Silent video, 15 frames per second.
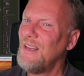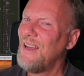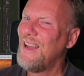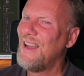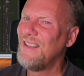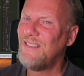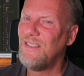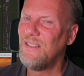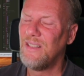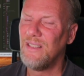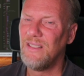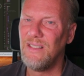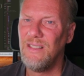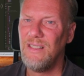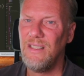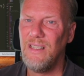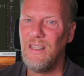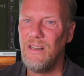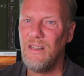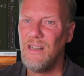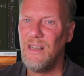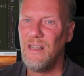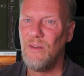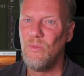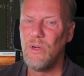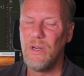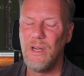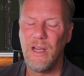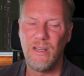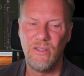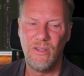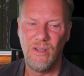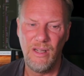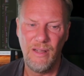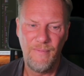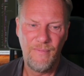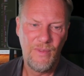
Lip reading: hesitant it would actually.